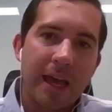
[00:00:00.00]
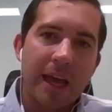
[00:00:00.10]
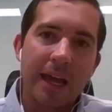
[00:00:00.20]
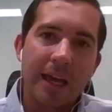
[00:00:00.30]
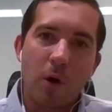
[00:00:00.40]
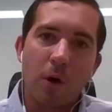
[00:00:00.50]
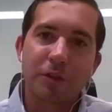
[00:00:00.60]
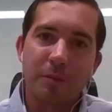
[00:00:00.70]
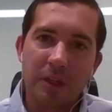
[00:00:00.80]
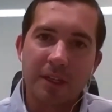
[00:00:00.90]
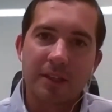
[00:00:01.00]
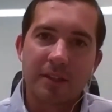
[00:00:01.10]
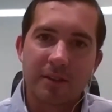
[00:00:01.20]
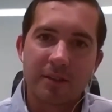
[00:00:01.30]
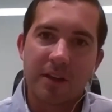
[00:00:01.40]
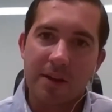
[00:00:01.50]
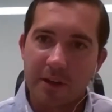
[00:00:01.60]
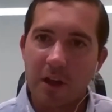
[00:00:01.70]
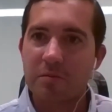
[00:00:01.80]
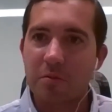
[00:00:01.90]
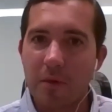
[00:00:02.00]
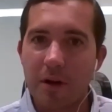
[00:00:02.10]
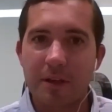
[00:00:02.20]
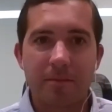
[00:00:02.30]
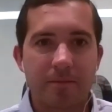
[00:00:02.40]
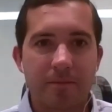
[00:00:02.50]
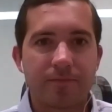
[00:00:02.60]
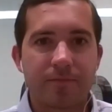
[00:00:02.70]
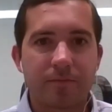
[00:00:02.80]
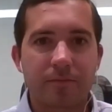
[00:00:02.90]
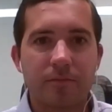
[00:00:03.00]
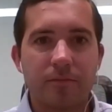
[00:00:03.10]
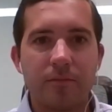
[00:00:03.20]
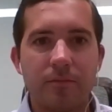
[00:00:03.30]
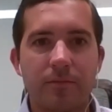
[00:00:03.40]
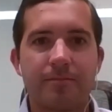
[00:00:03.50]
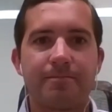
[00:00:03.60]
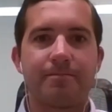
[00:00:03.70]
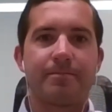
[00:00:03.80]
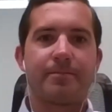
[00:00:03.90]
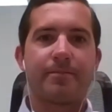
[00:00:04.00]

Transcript: and will ultimately save the customer money. Mm-hmm.